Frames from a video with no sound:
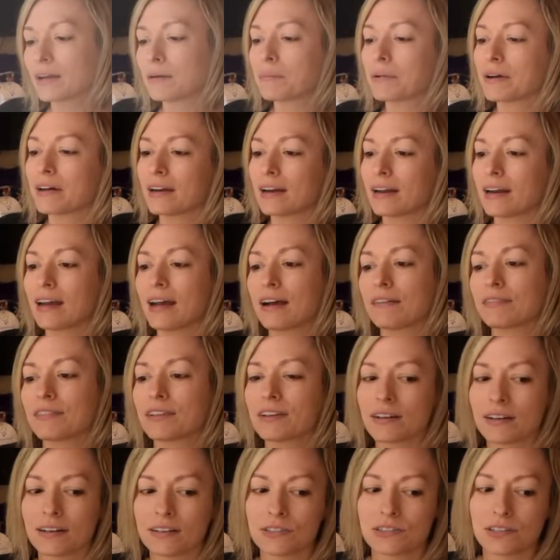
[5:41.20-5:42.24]
but I'd have
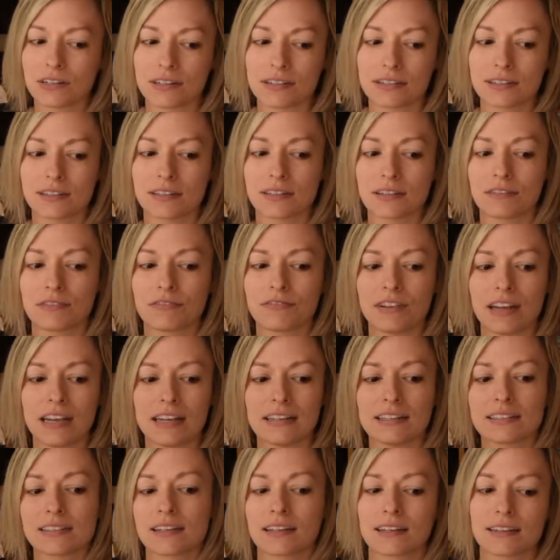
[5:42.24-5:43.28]
to adjust the
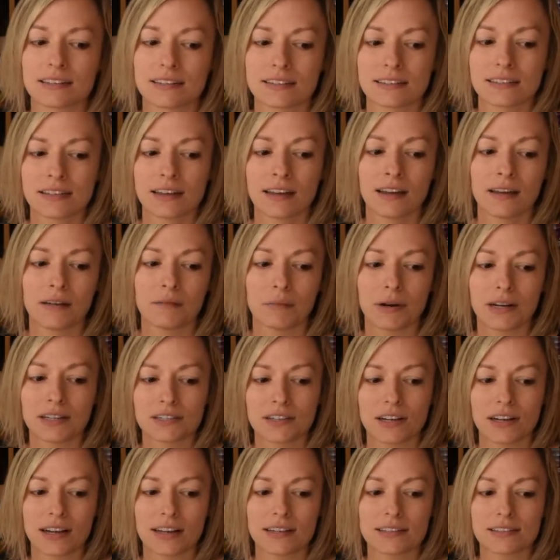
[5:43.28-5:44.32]
face because
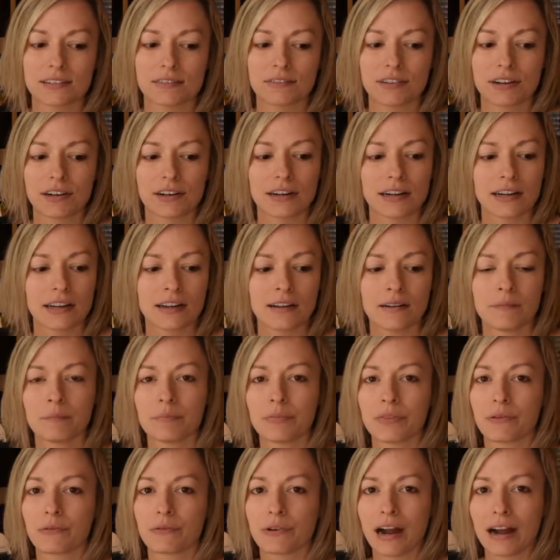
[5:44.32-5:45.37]
Matcha has a very
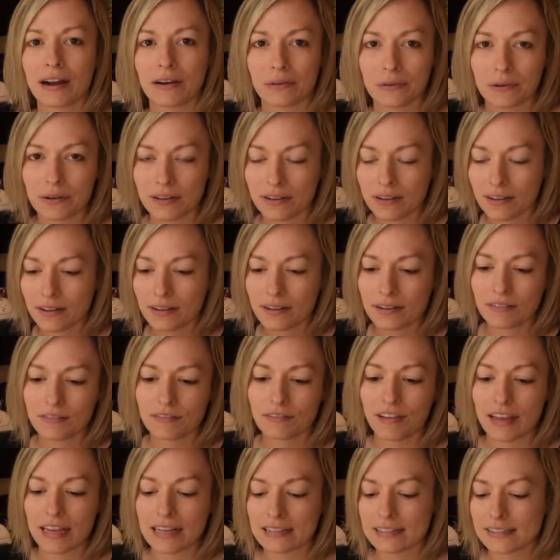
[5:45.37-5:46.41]
round
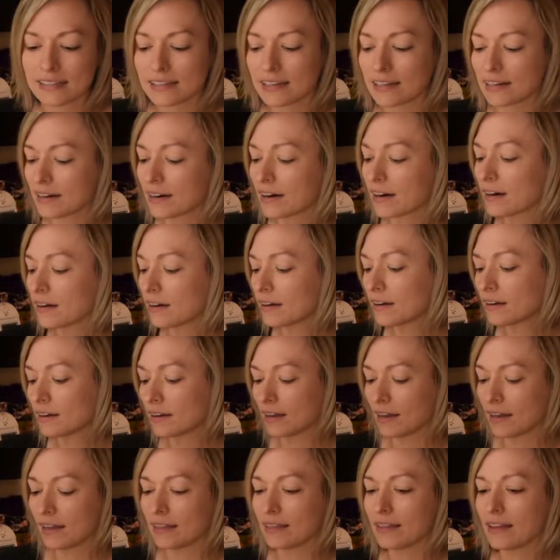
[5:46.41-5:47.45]
face here,
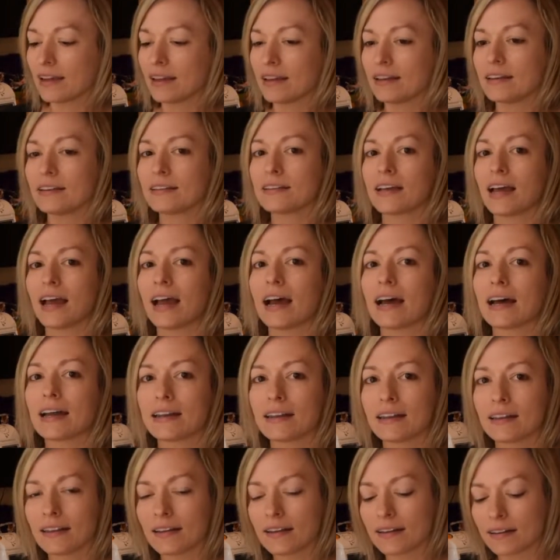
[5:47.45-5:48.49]
and then to
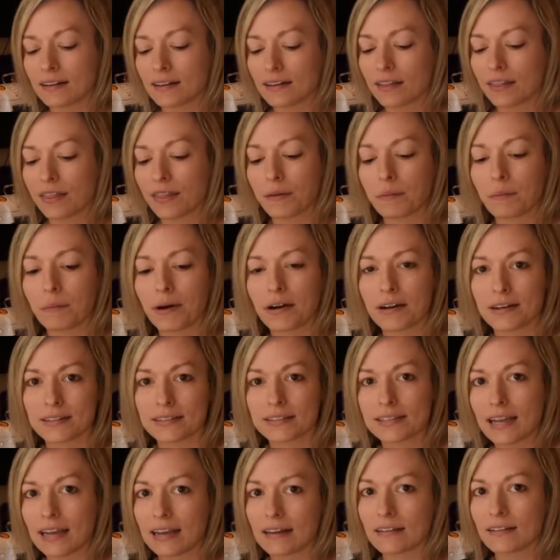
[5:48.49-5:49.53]
add the bug
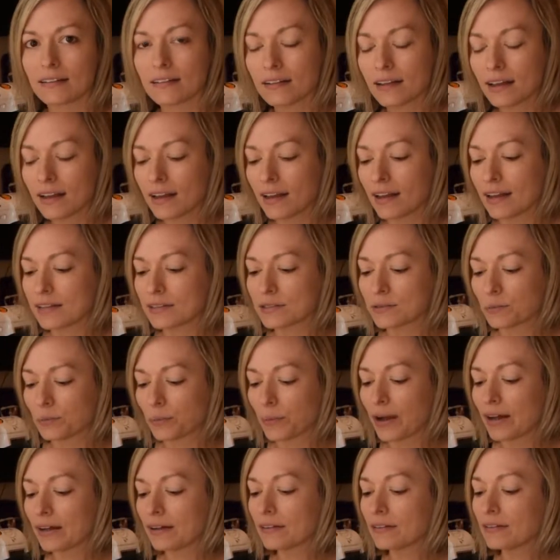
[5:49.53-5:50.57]
tail as
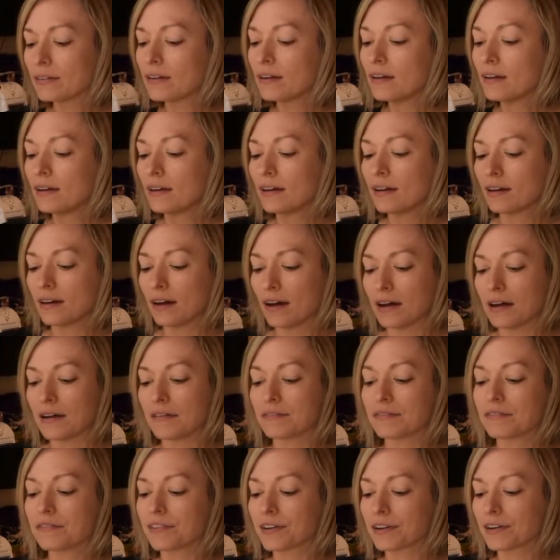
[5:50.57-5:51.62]
well.
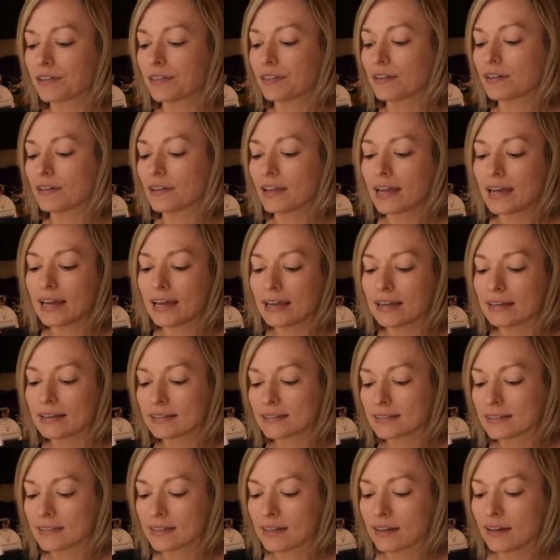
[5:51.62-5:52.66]
For the
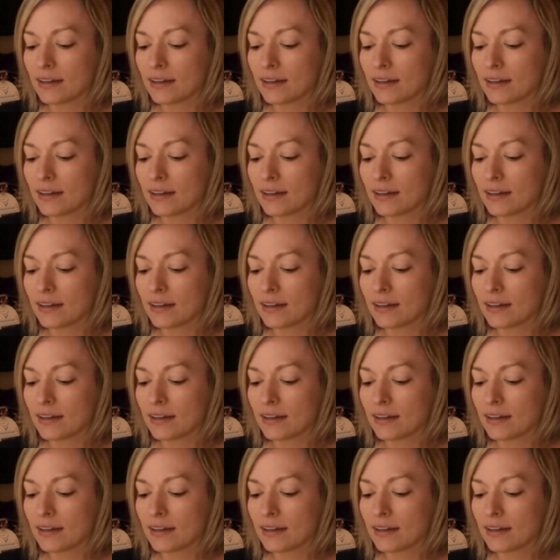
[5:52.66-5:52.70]
legs,